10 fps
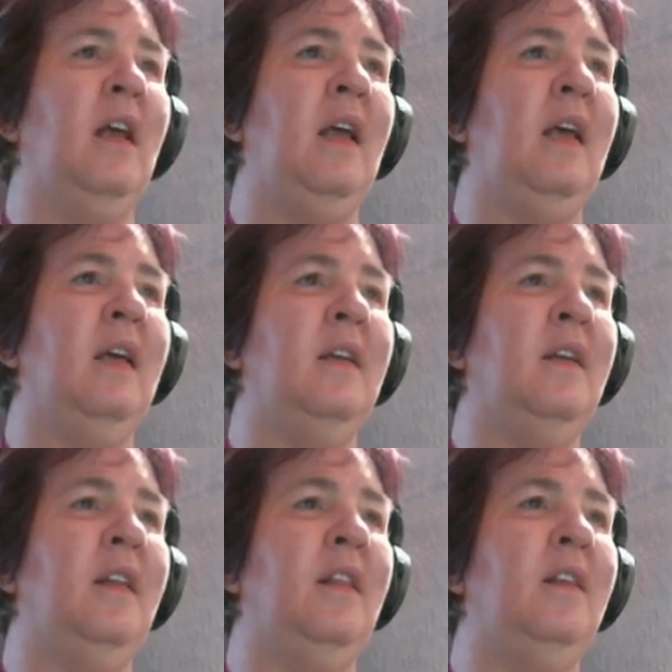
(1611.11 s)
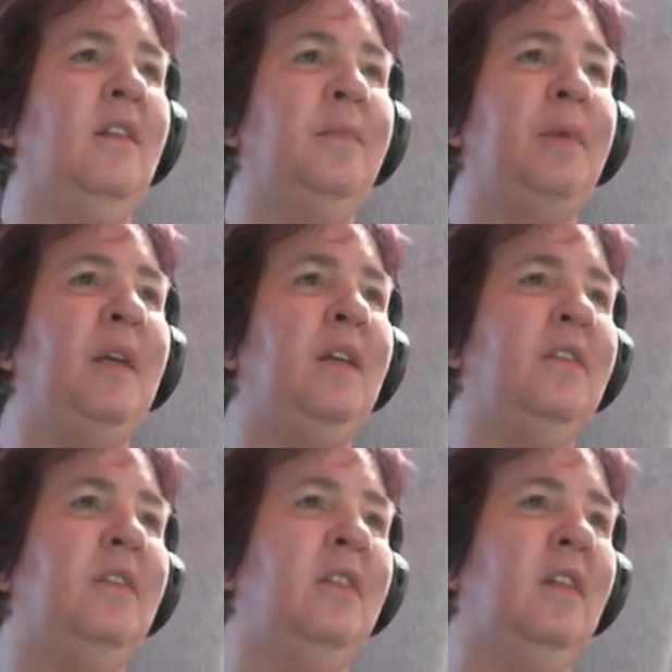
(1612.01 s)
and this piece
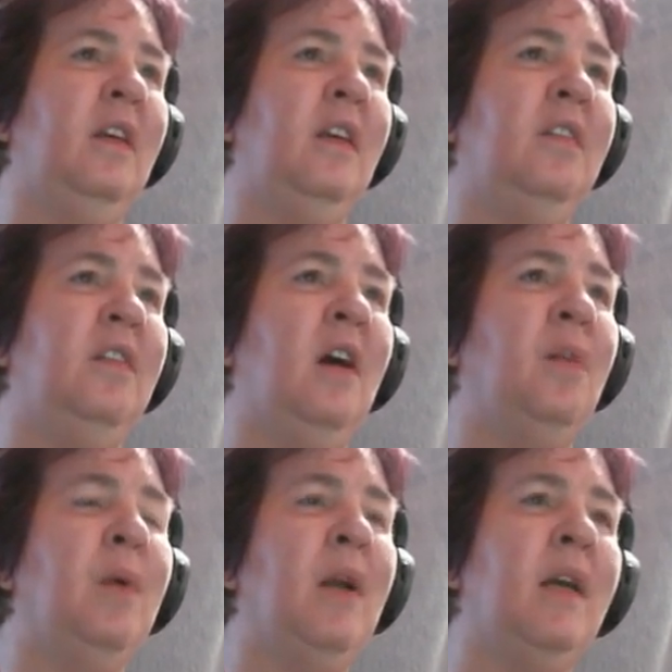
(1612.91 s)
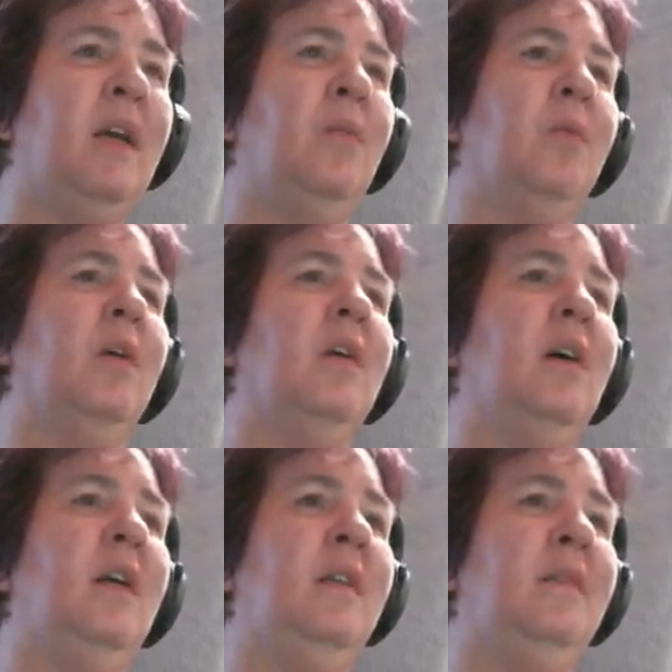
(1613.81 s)
is now one I can work
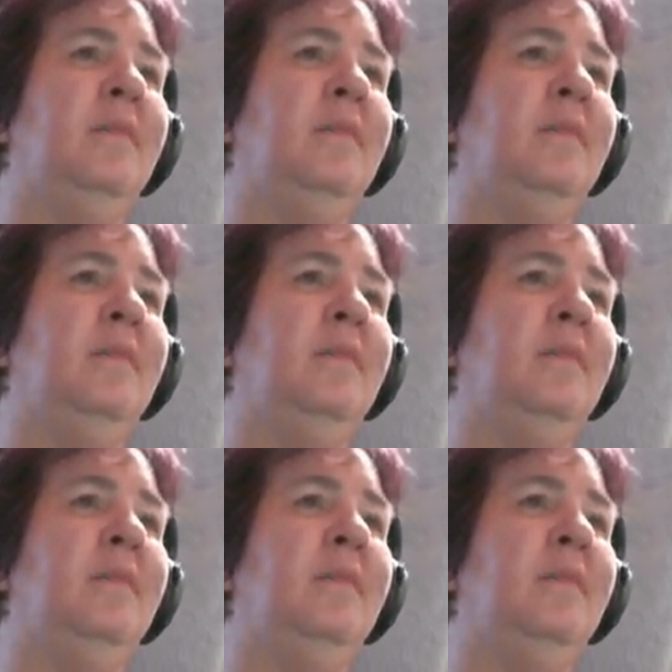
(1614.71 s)
on.